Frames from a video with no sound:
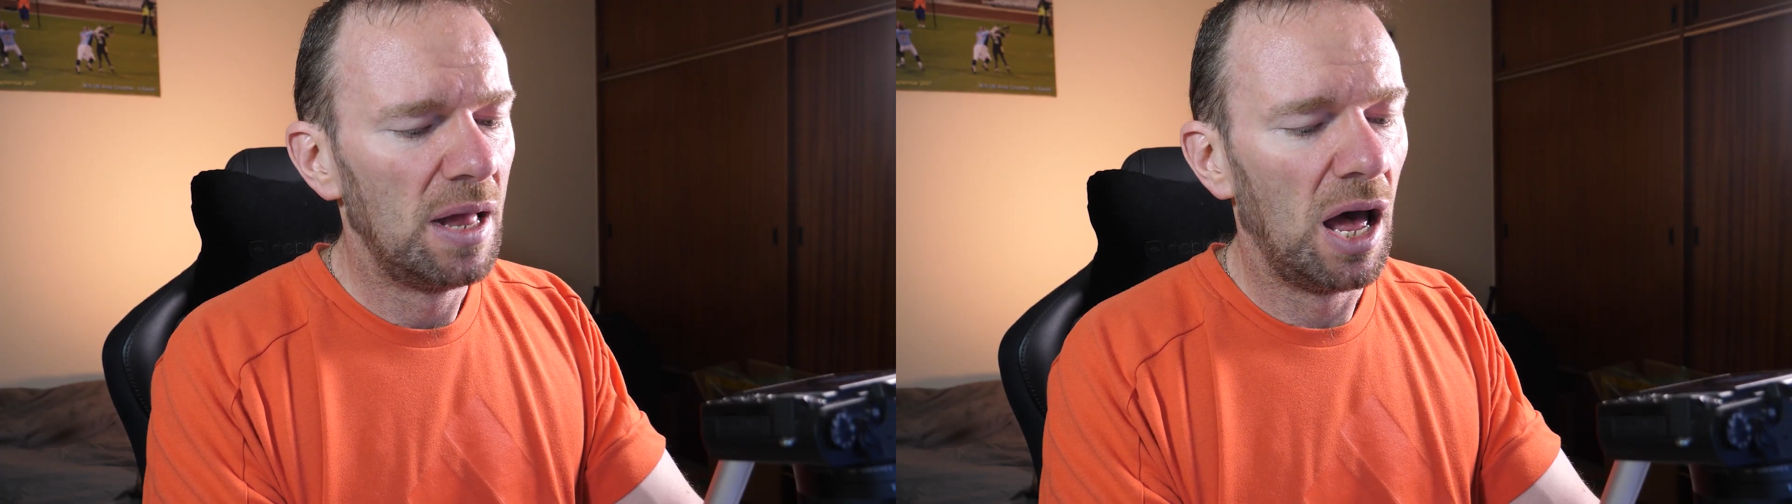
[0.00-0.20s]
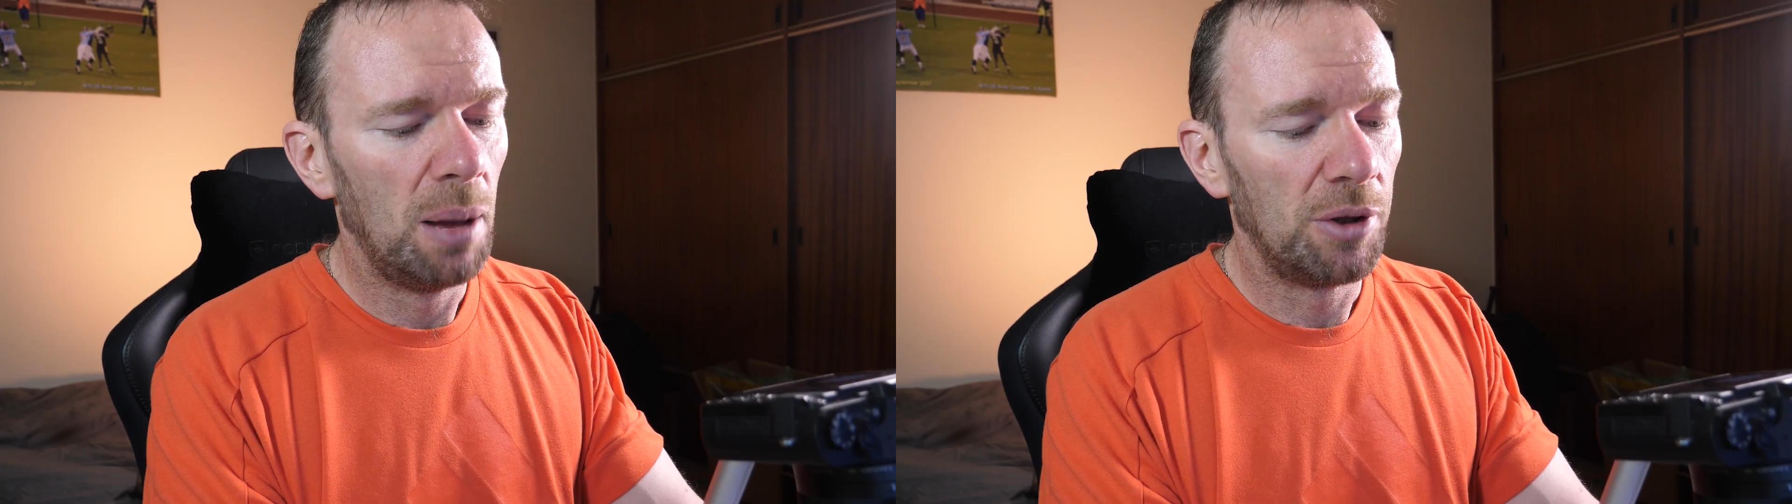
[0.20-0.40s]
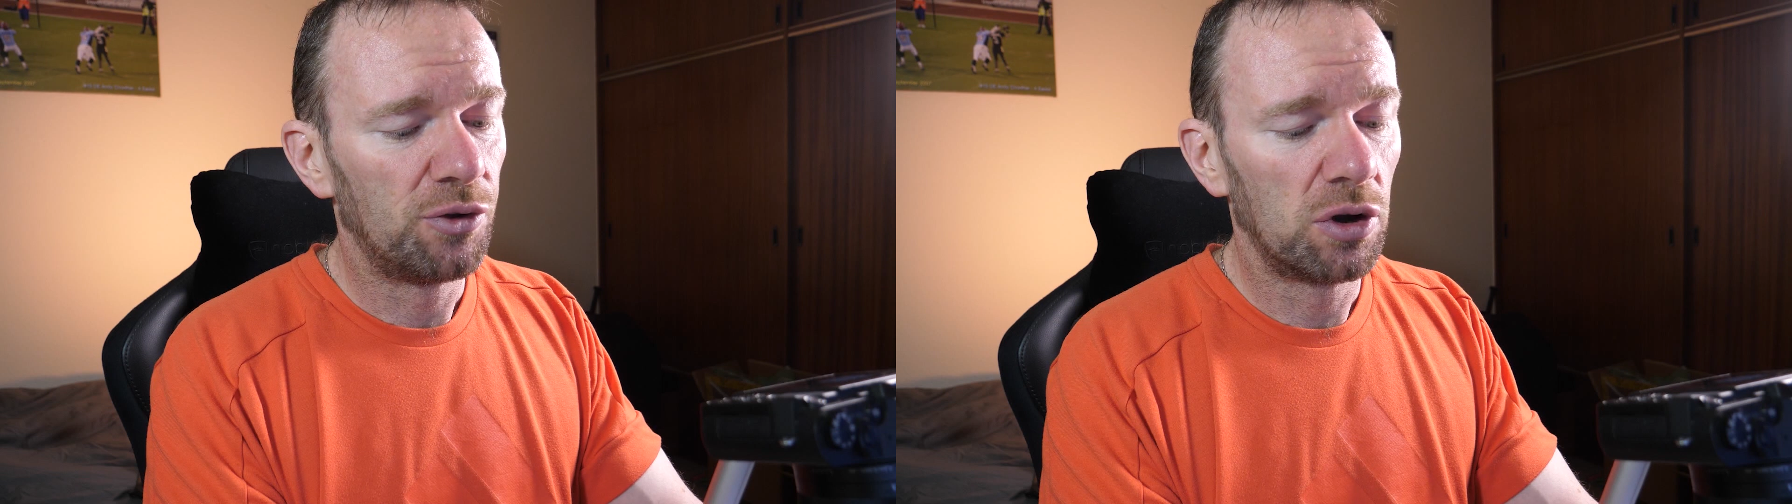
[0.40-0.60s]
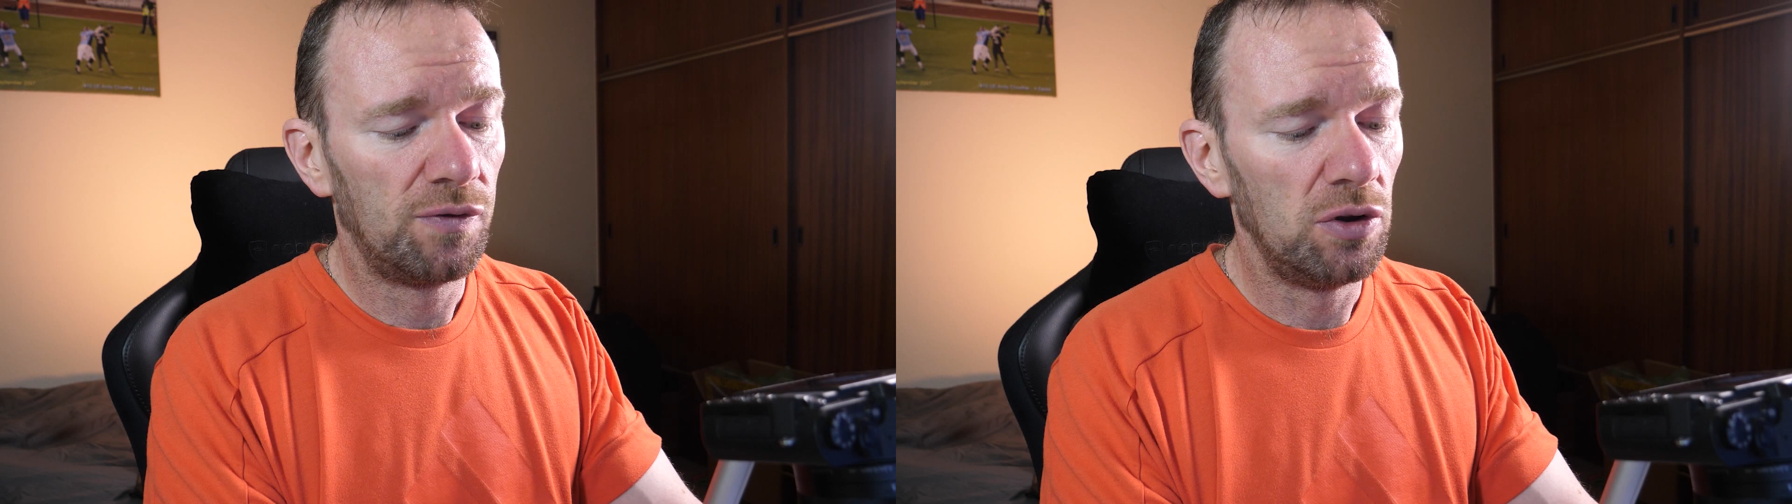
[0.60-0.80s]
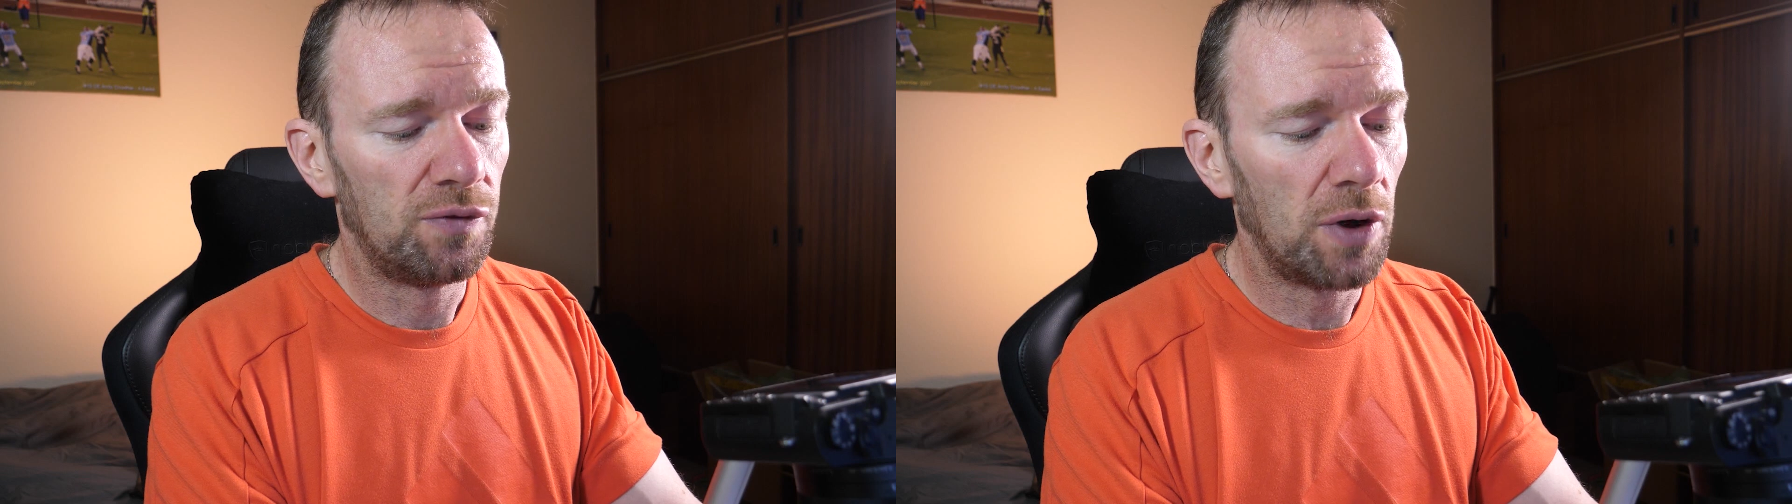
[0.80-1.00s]
I took a
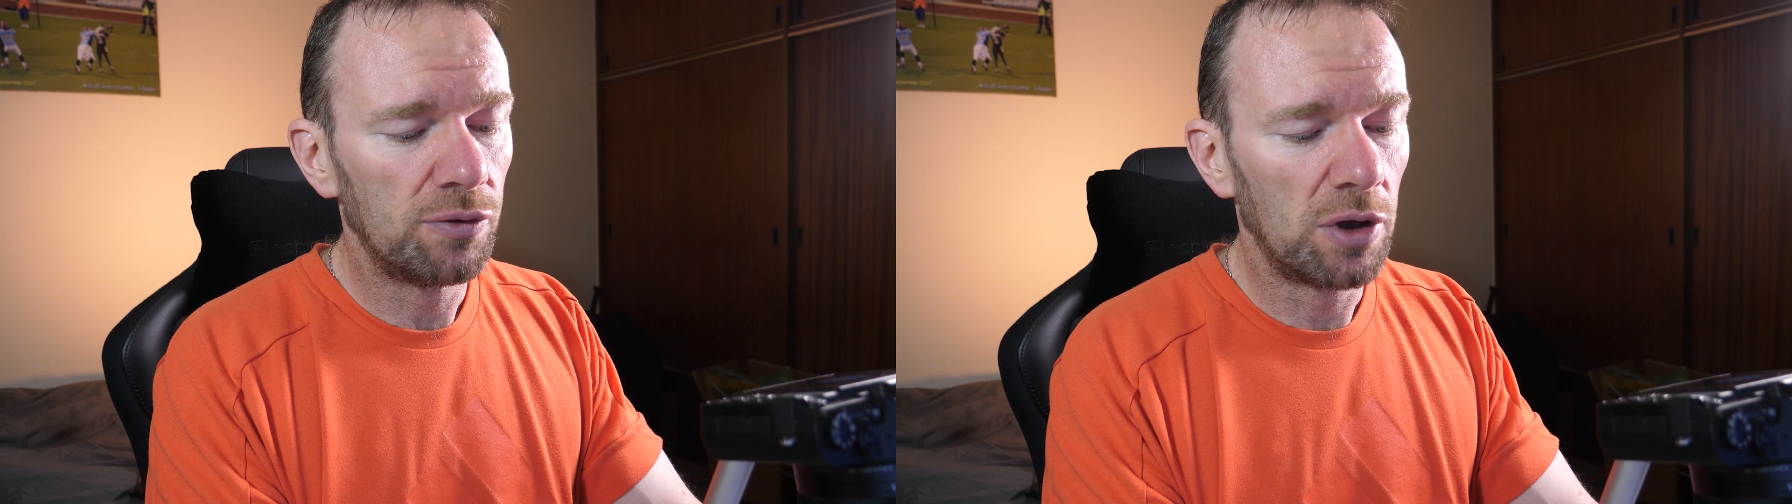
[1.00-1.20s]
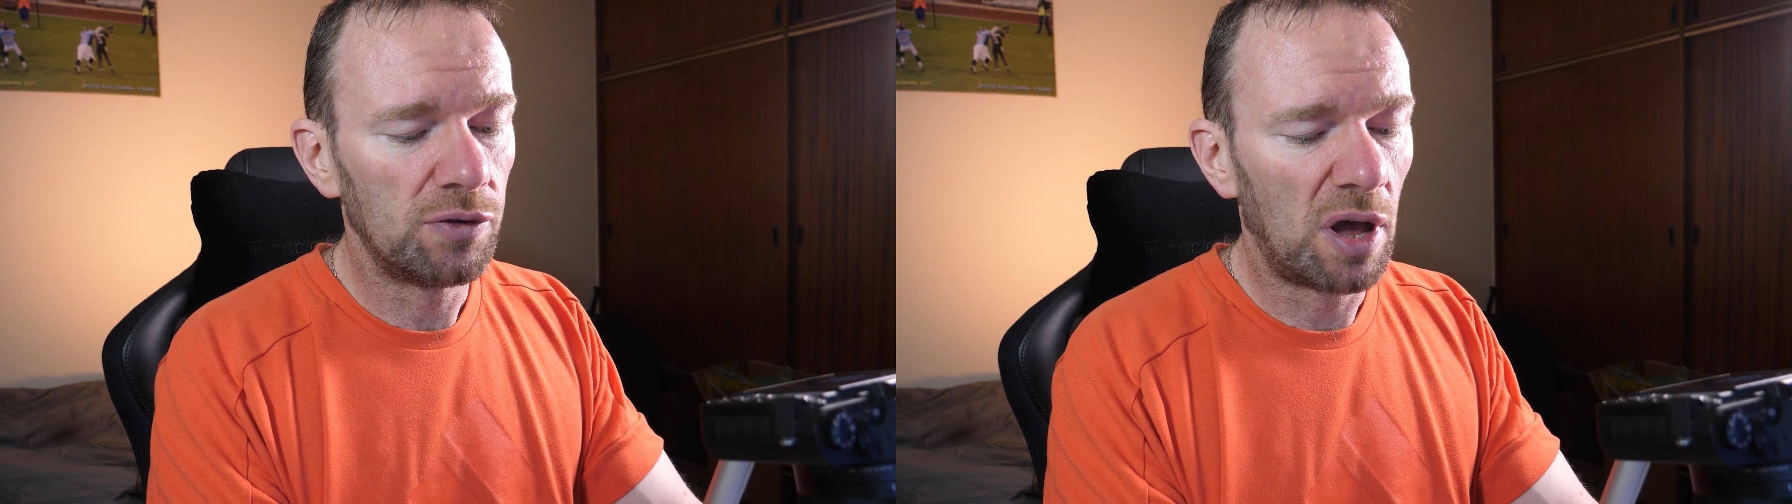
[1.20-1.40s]
few photos.